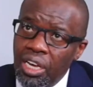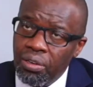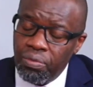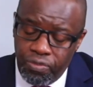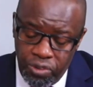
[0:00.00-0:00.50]

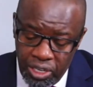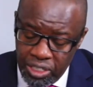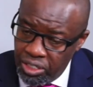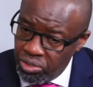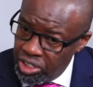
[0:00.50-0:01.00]
are
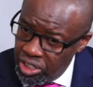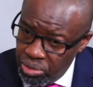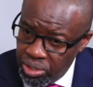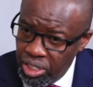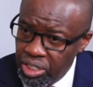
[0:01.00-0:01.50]
focusing on
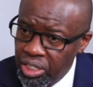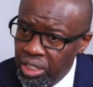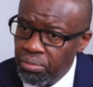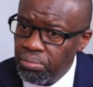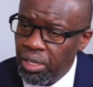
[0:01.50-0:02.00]

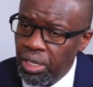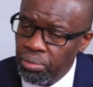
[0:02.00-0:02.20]
education,